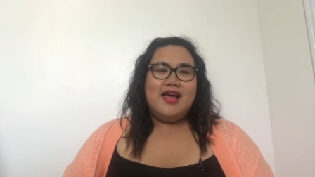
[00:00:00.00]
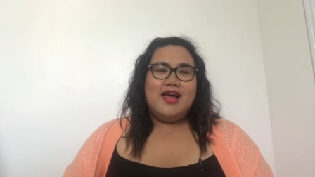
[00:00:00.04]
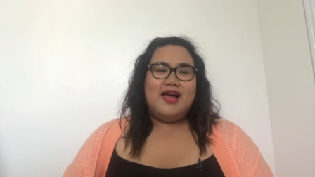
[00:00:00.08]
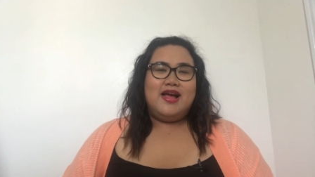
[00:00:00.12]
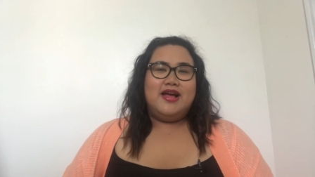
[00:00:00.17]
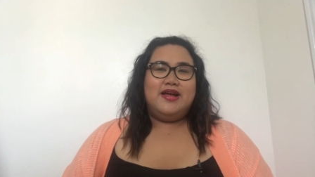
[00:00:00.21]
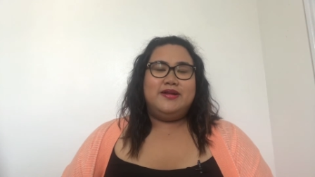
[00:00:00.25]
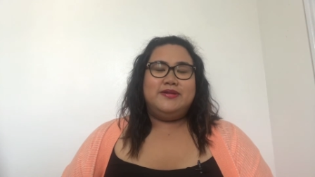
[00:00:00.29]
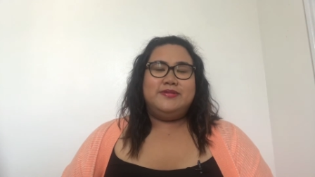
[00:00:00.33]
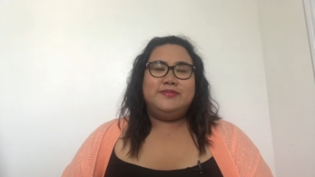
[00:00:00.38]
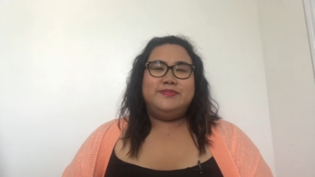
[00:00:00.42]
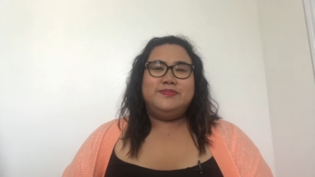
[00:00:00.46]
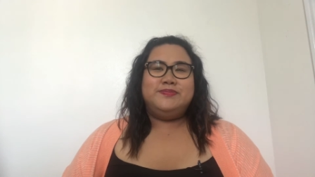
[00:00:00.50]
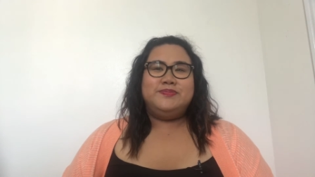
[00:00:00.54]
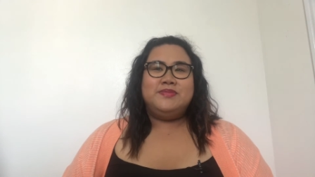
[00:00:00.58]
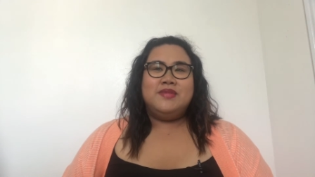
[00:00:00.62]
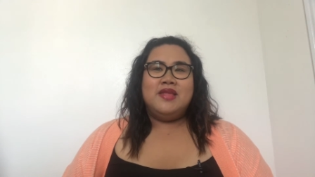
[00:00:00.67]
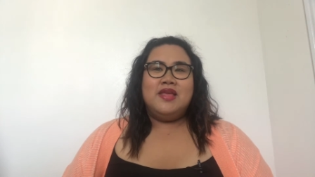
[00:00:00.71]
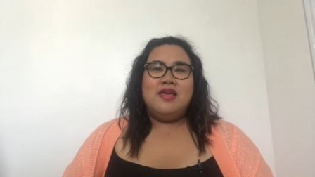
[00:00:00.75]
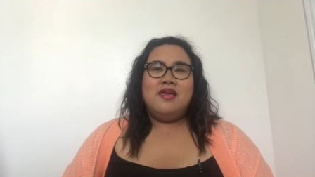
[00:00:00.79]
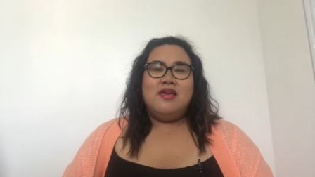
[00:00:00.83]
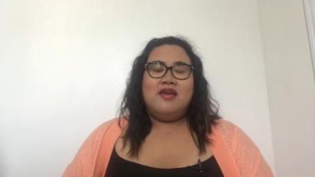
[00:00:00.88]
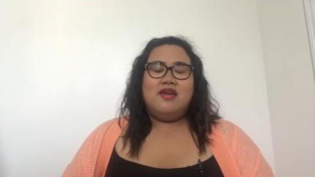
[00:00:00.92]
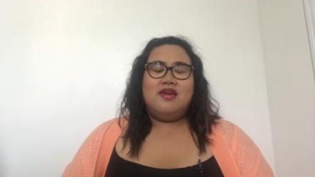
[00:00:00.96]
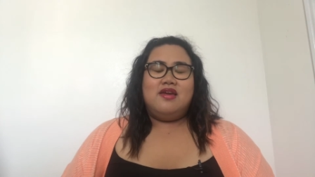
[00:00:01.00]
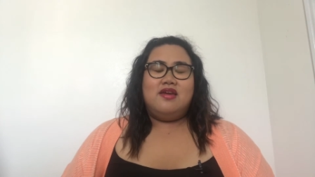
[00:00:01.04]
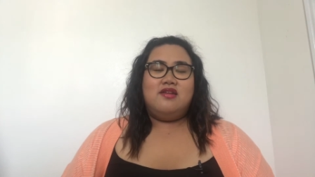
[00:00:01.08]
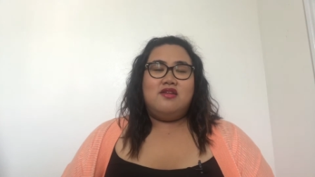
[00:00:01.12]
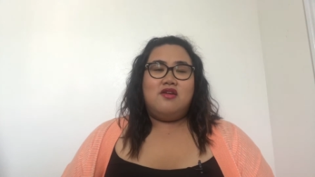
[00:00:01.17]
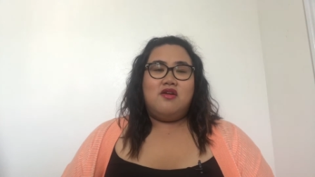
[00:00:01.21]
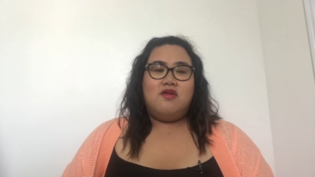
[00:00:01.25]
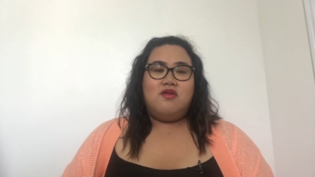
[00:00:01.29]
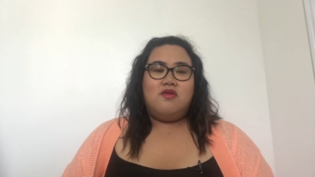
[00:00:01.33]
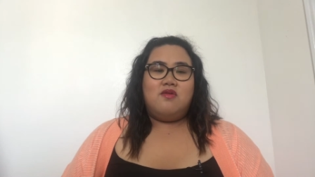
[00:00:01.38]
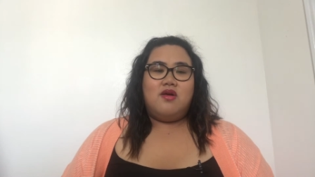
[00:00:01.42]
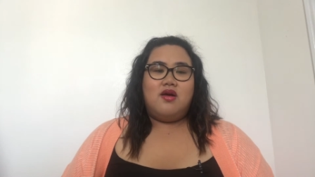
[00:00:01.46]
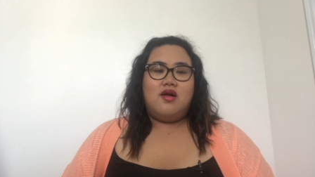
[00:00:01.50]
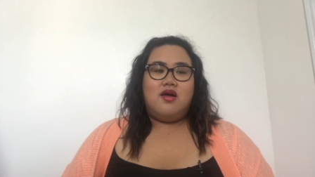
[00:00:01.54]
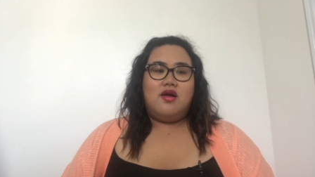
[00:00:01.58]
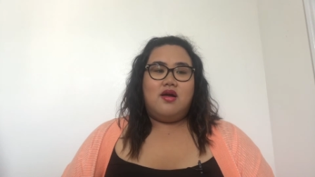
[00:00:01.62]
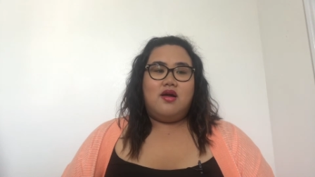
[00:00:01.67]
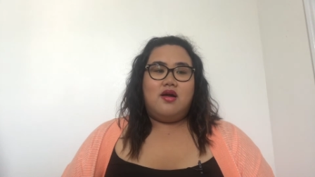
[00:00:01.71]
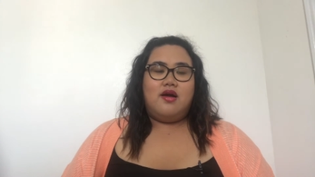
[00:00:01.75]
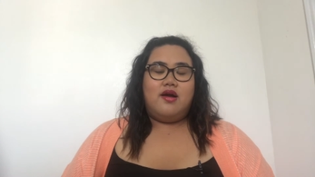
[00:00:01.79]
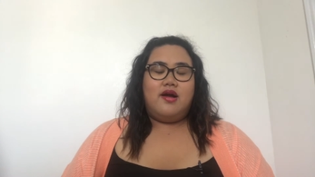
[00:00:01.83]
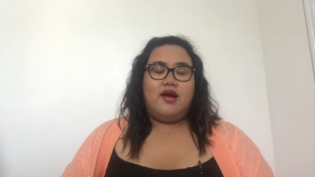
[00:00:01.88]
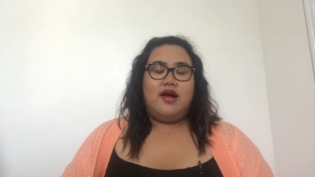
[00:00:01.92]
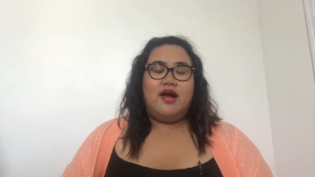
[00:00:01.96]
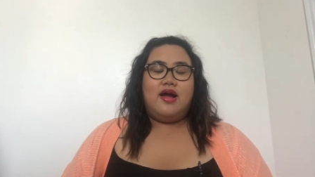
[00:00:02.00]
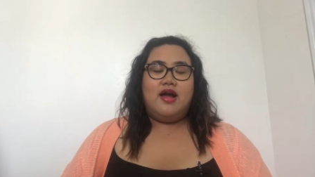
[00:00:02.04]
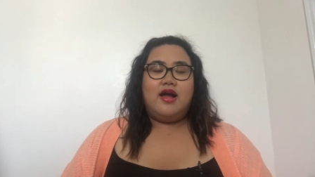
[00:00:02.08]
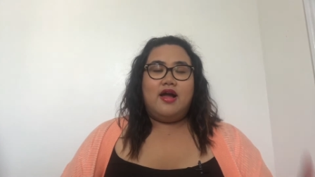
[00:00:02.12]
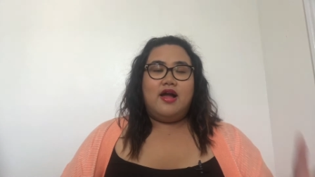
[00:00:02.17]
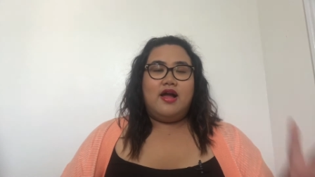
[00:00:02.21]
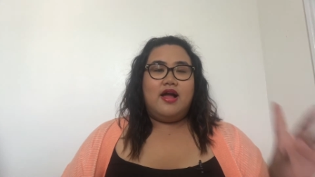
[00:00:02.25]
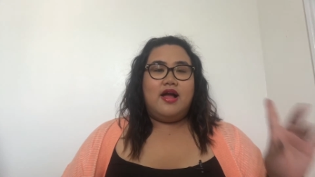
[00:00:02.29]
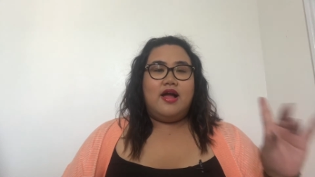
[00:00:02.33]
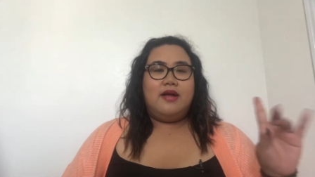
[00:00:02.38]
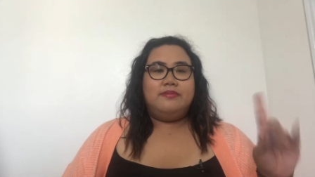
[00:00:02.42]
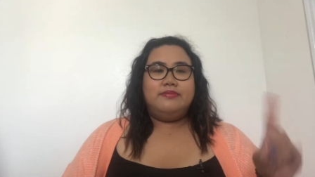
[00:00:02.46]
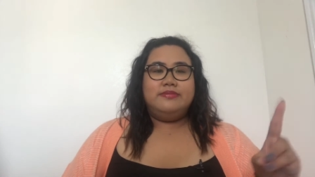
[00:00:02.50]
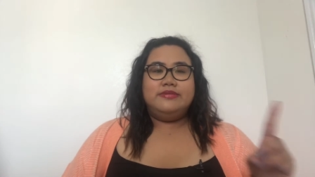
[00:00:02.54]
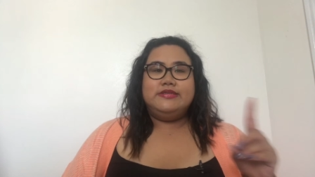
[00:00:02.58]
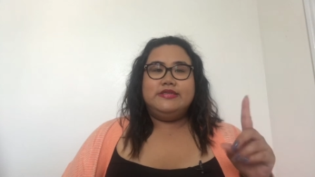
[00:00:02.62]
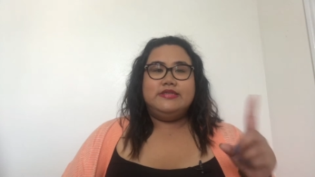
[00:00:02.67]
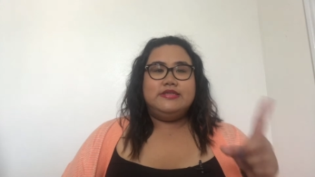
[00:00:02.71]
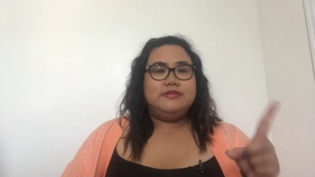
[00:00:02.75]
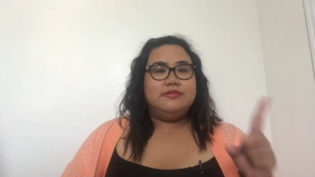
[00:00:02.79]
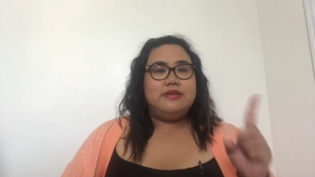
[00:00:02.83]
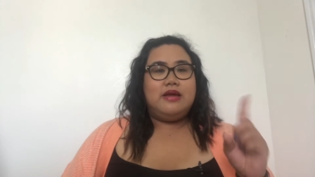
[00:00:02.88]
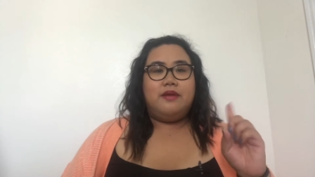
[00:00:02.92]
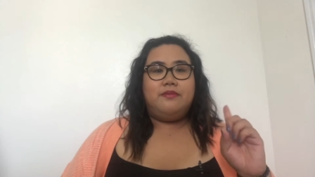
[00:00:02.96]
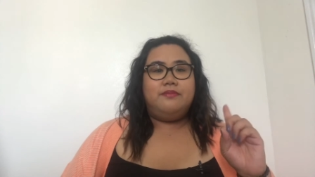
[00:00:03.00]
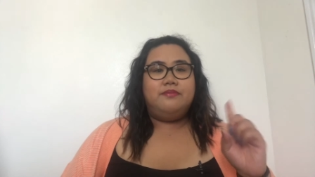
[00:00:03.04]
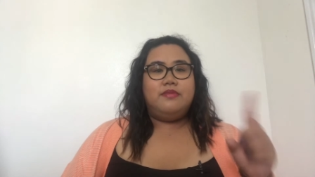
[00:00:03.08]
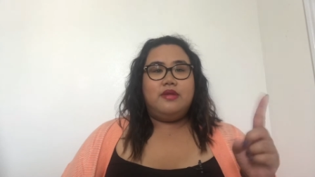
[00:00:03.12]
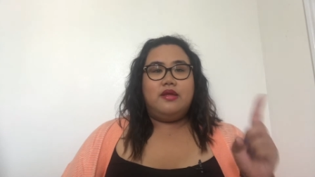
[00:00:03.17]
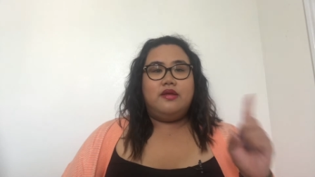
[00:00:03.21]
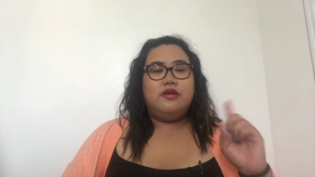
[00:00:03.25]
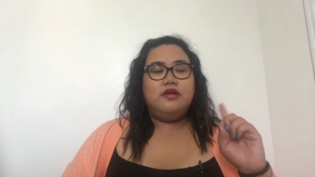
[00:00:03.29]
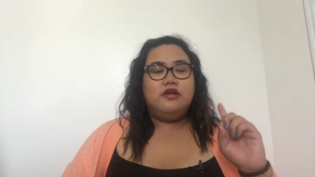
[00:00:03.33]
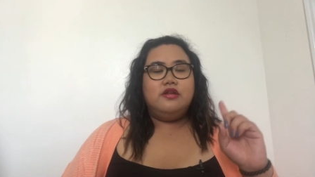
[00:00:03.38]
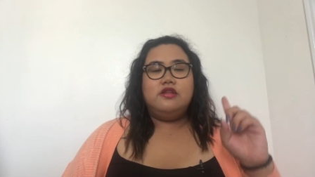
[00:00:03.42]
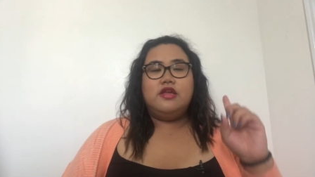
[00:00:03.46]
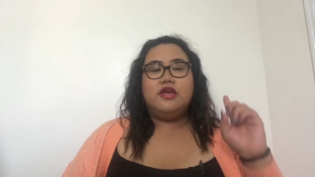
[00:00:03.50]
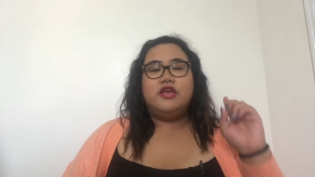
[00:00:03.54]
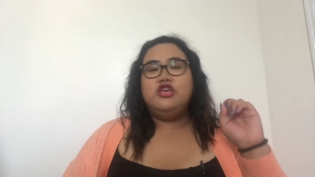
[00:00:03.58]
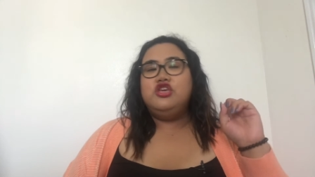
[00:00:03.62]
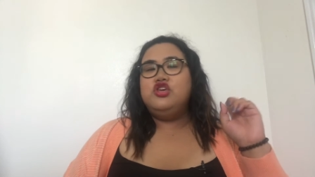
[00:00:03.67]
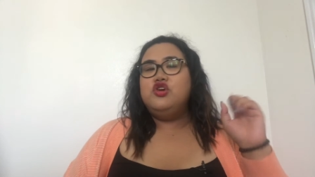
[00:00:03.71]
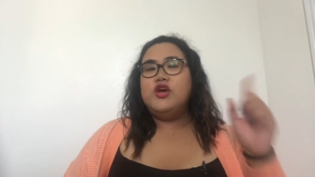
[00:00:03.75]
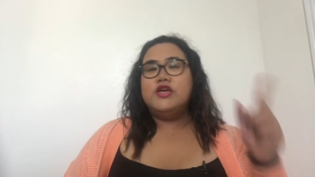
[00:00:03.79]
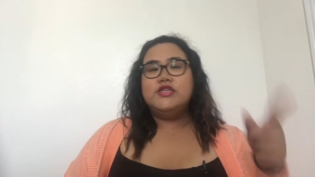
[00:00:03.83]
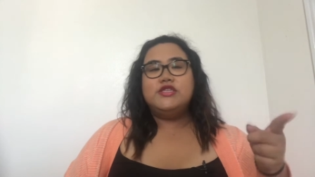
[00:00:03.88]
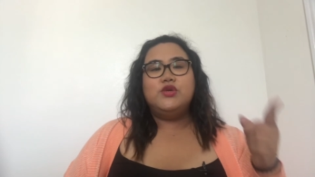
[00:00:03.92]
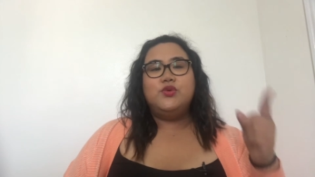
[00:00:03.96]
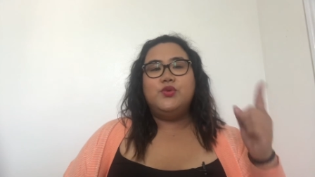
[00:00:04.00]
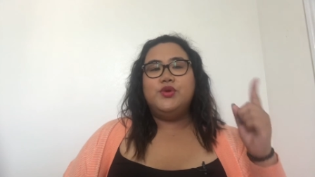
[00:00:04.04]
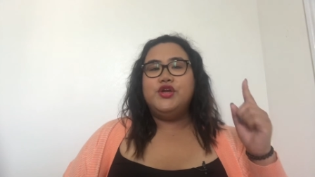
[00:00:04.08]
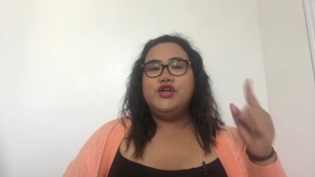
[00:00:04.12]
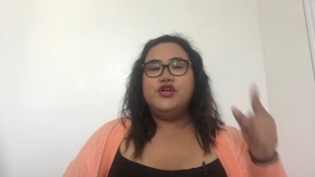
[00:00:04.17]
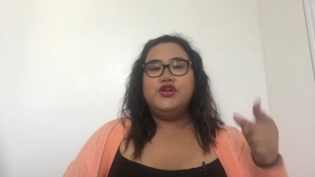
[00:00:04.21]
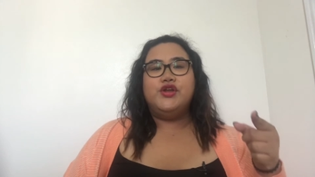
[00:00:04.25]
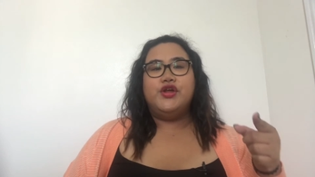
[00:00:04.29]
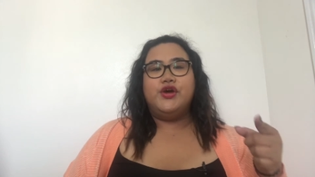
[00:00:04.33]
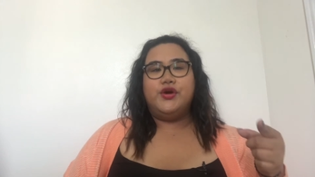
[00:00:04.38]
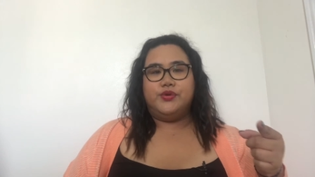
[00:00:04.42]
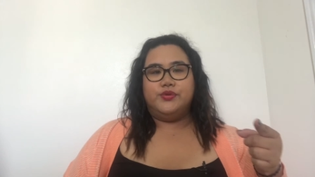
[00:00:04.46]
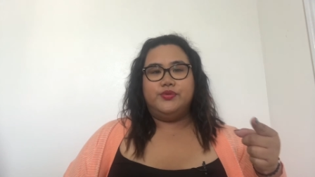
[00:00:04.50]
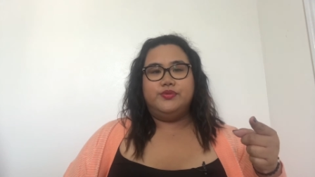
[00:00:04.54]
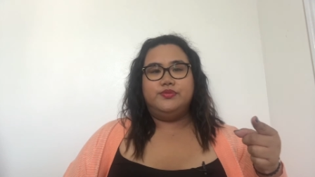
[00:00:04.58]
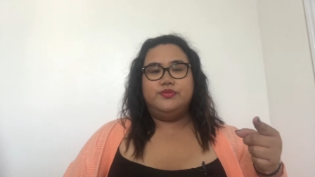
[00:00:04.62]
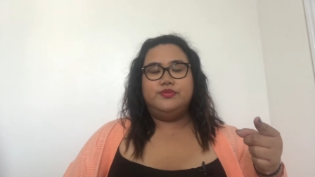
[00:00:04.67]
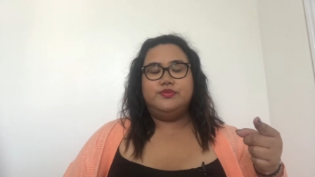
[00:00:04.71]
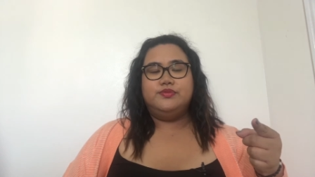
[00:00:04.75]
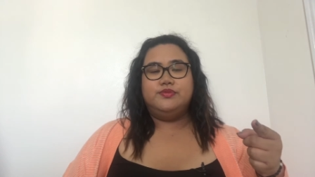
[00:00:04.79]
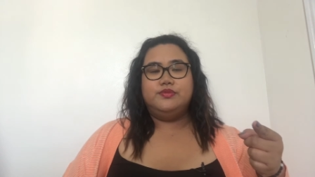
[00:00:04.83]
um, you know, I'm going to, I'm like, you guys already know